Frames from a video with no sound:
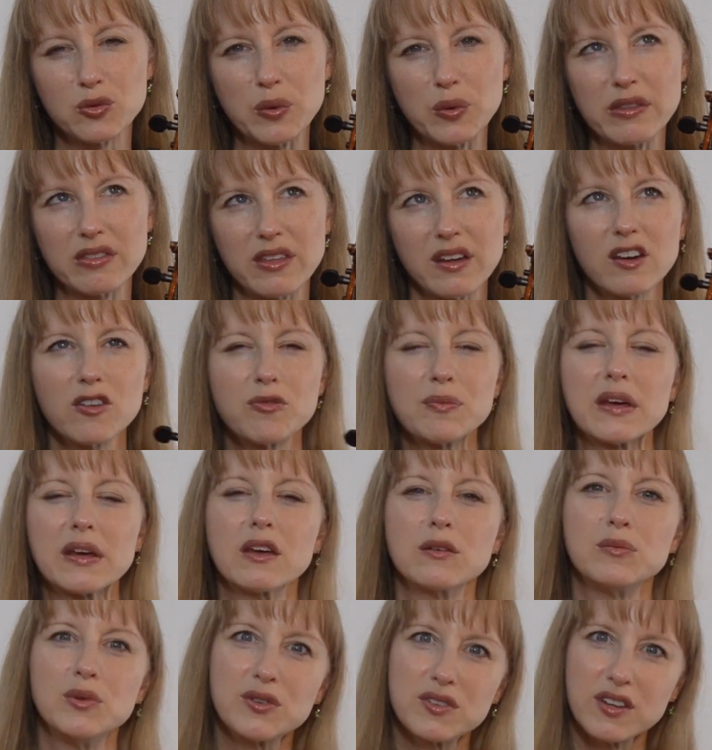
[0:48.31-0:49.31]
we think of
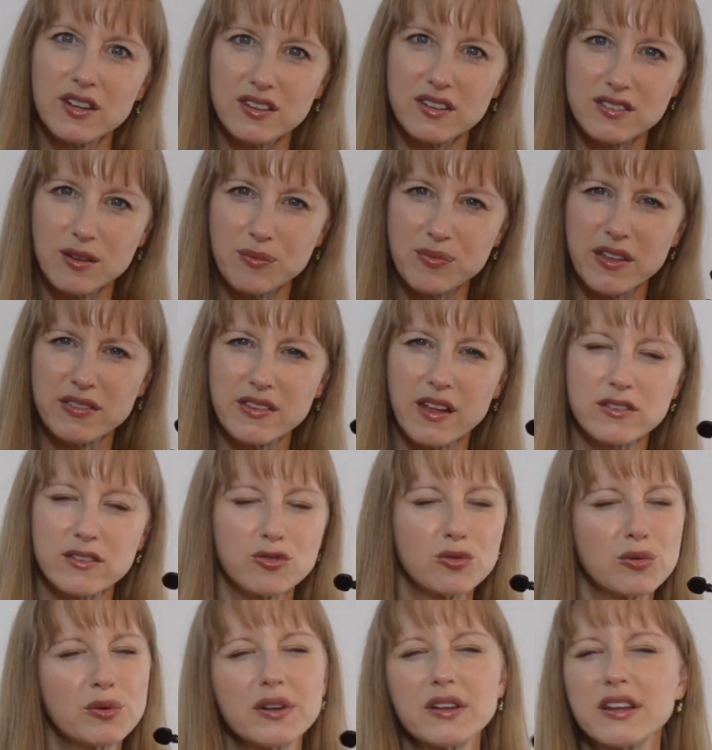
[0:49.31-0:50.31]
making music as something
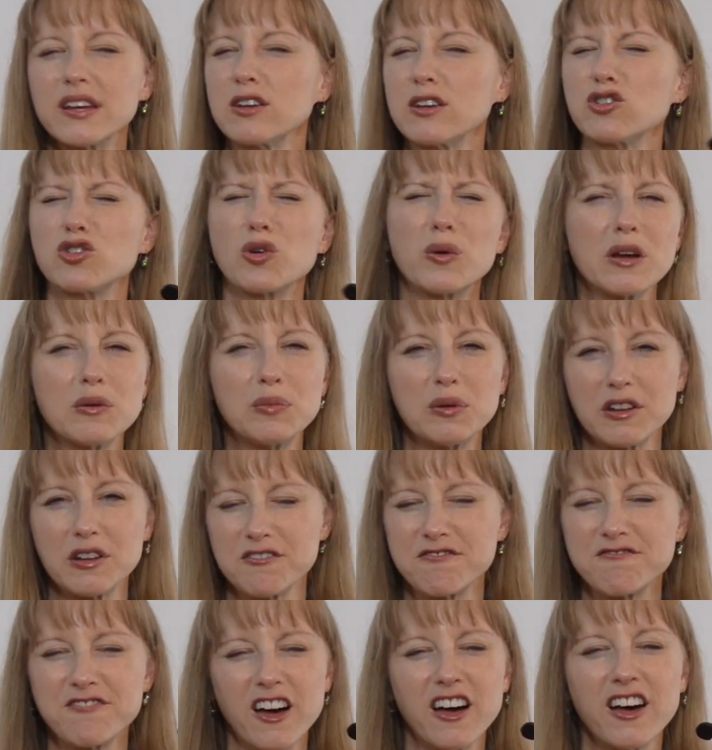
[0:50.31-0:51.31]
that's really enjoyable
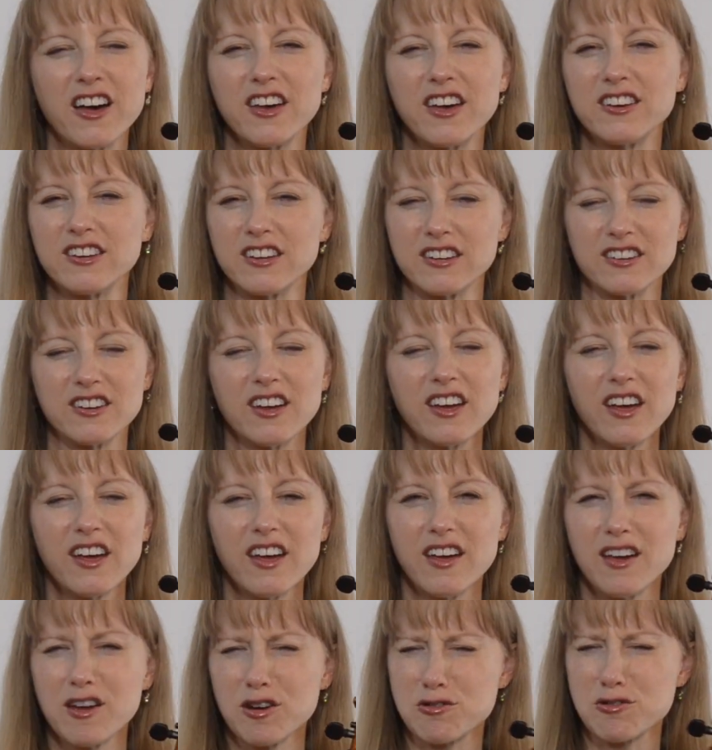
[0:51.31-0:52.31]
and fun and
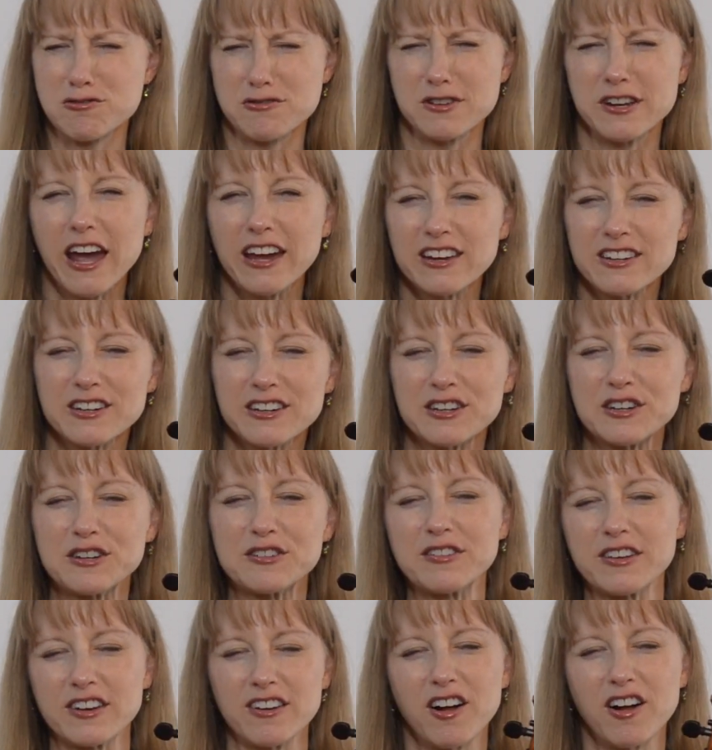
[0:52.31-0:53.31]

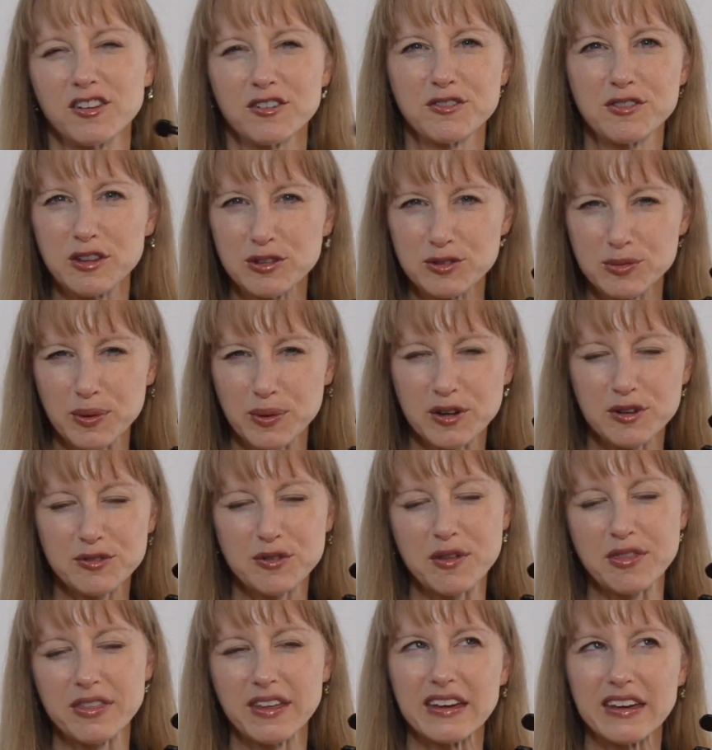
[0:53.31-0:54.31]
creative and all of these
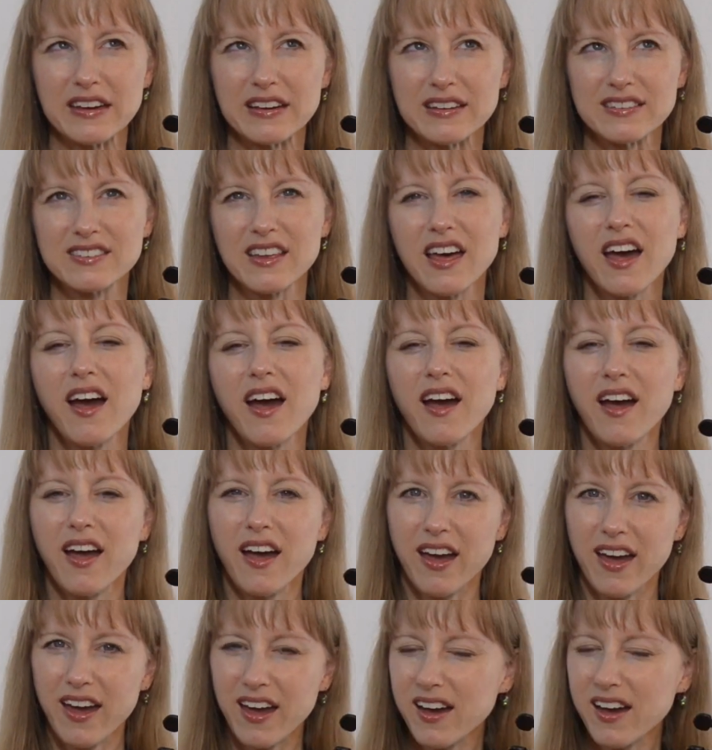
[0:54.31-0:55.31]
wonderful things.
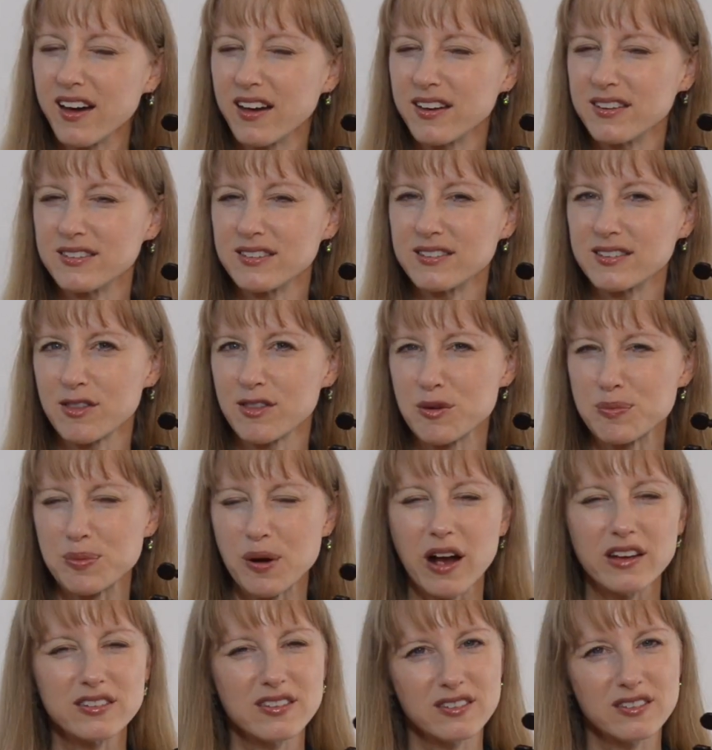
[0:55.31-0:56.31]
And the
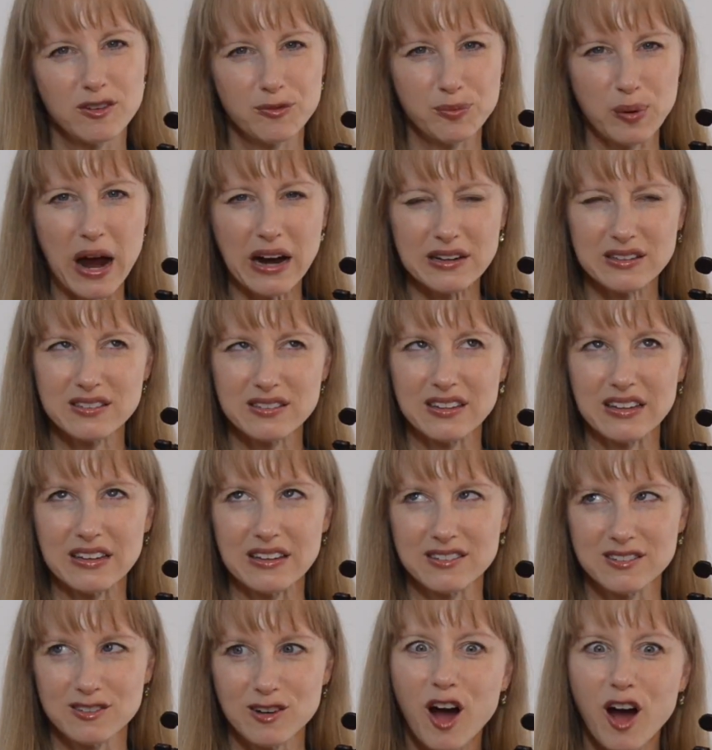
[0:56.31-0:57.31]
process of practicing
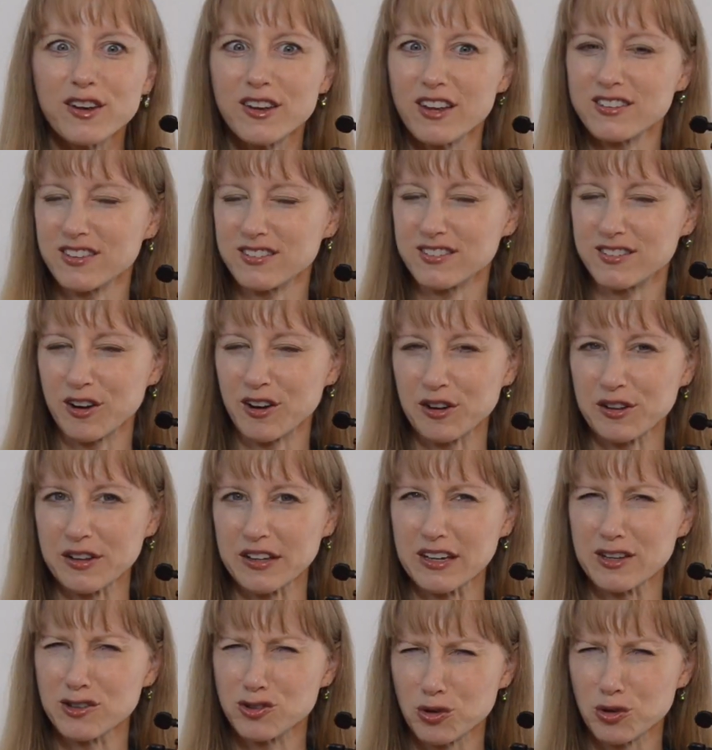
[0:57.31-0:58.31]
is not
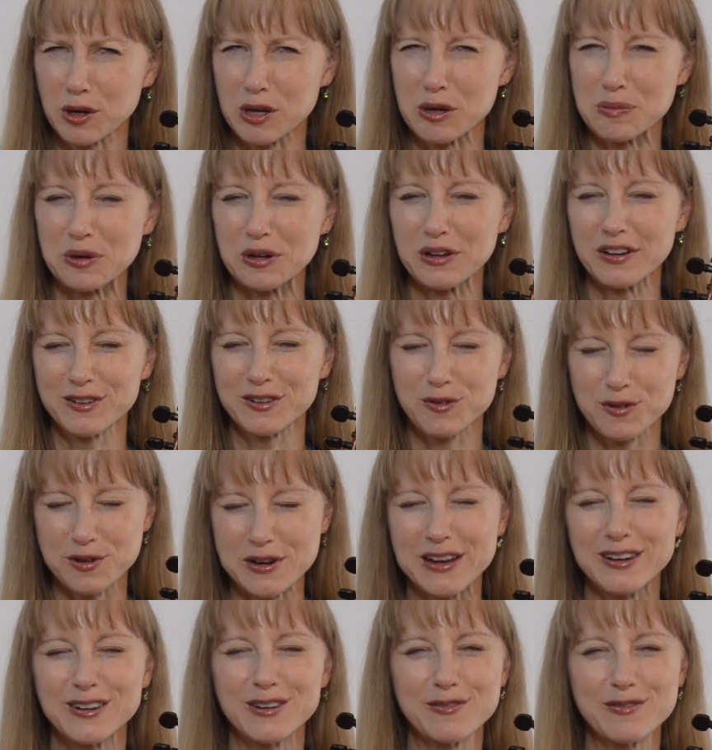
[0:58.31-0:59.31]
necessarily enjoyable and
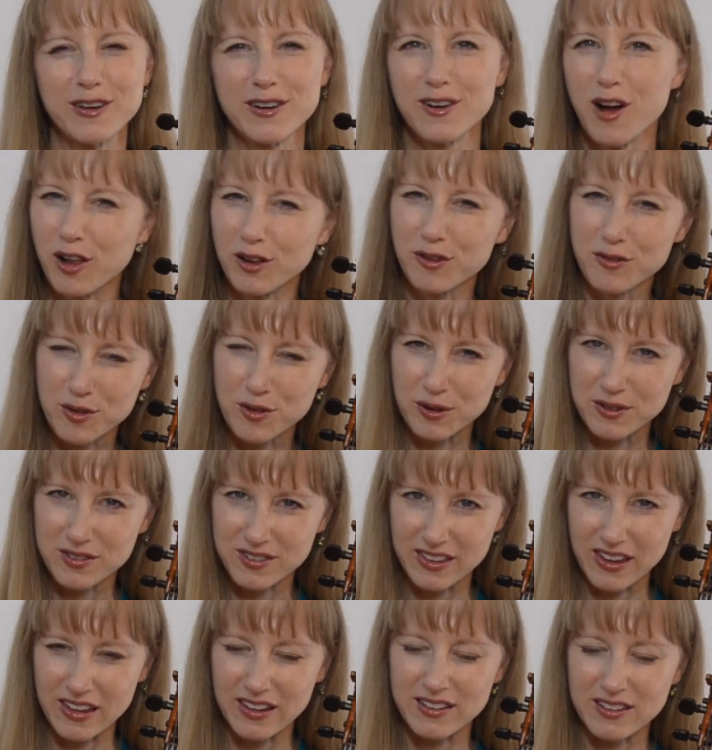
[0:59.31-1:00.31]
creative and all of those
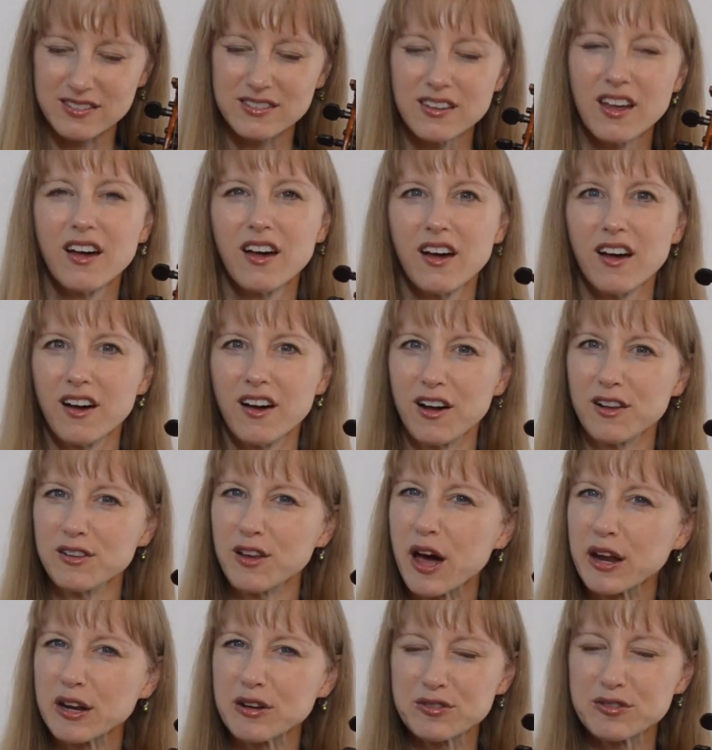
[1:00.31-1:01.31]
things. A
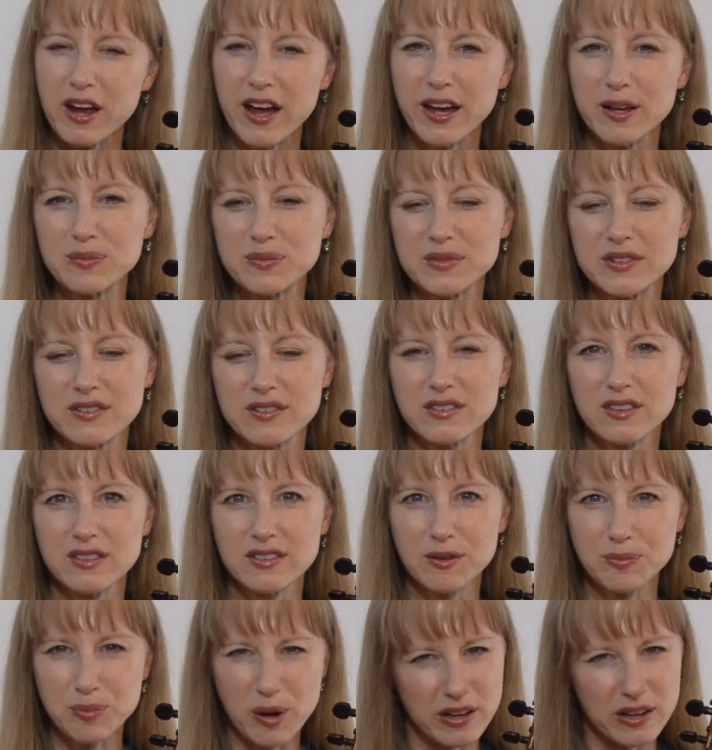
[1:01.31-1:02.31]
lot of times
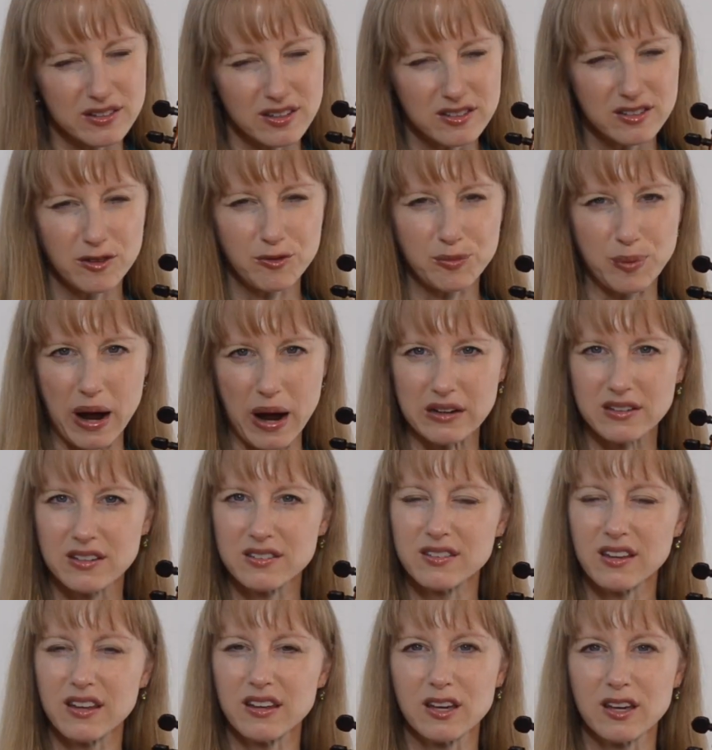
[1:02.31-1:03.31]
the process of
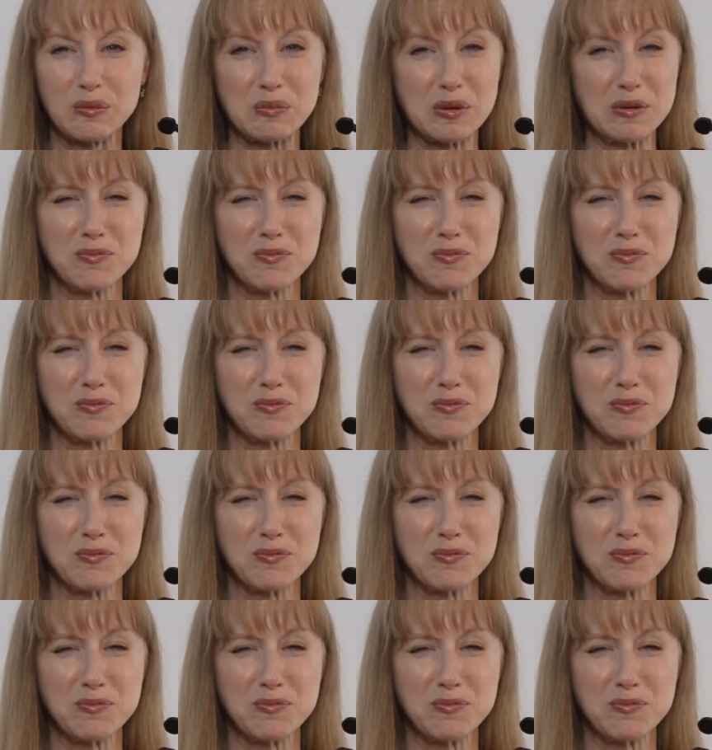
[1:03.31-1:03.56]
practicing can be